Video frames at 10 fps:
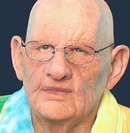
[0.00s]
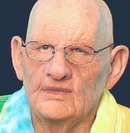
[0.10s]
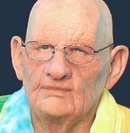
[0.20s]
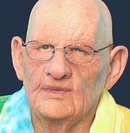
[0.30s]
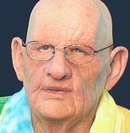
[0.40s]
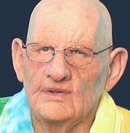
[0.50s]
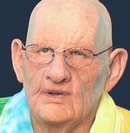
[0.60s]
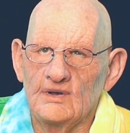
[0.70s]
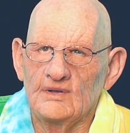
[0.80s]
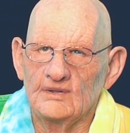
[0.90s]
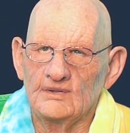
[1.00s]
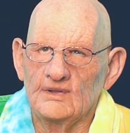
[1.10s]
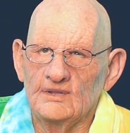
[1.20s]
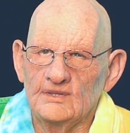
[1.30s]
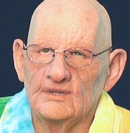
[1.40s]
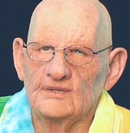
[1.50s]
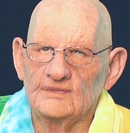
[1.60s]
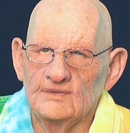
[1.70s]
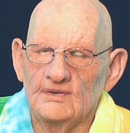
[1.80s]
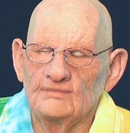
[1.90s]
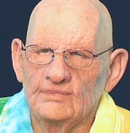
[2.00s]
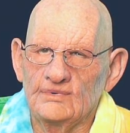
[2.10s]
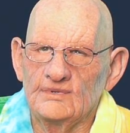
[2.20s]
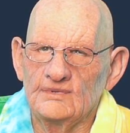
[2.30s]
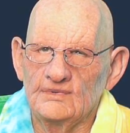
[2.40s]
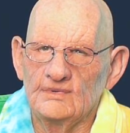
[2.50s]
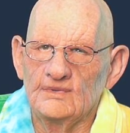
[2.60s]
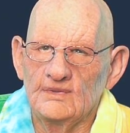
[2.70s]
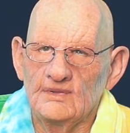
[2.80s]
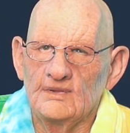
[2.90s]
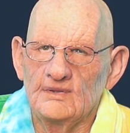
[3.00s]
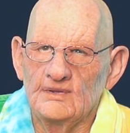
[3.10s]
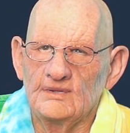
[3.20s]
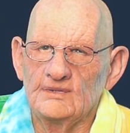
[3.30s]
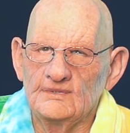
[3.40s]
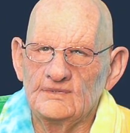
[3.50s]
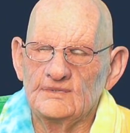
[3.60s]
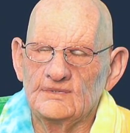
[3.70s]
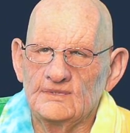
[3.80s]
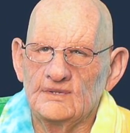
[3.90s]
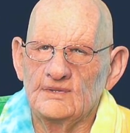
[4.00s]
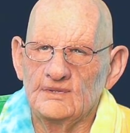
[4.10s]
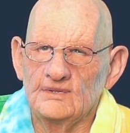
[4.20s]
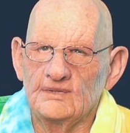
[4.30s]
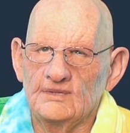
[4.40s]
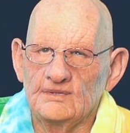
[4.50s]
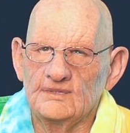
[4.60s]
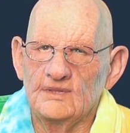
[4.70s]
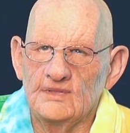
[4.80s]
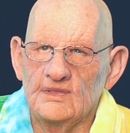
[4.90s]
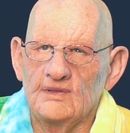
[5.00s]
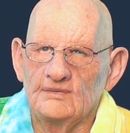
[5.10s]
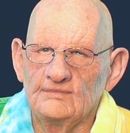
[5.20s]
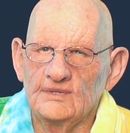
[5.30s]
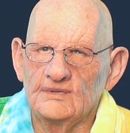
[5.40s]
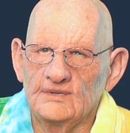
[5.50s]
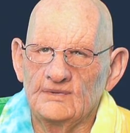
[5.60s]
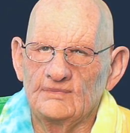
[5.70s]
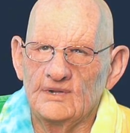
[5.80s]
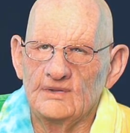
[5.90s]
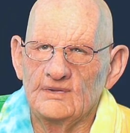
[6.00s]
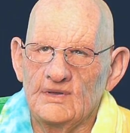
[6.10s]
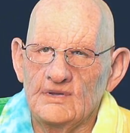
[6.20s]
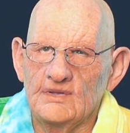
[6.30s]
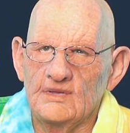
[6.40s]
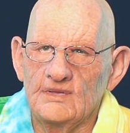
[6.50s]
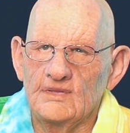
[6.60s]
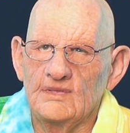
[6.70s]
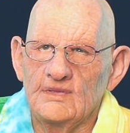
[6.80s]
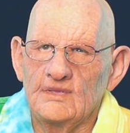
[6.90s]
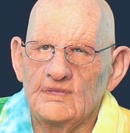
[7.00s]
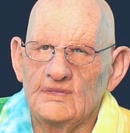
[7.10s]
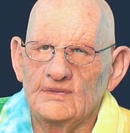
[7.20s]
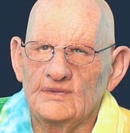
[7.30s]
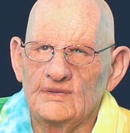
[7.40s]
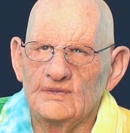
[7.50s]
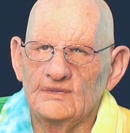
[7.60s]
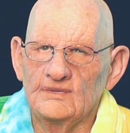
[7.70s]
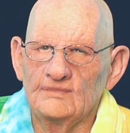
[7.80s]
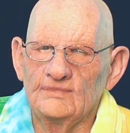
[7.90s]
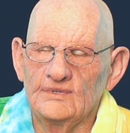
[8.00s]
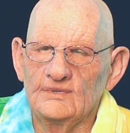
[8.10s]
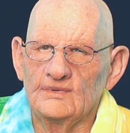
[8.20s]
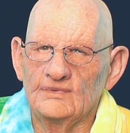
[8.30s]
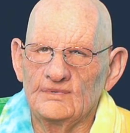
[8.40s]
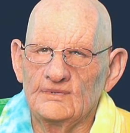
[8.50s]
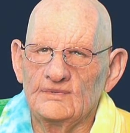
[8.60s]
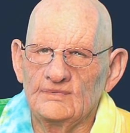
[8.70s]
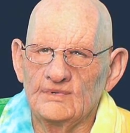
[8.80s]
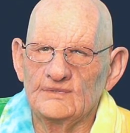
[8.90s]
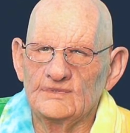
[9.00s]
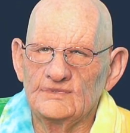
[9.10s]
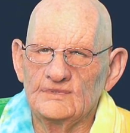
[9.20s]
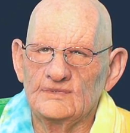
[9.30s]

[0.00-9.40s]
give me a call. I got a job for you. Just take care of me a little while longer, and you'll be a really rich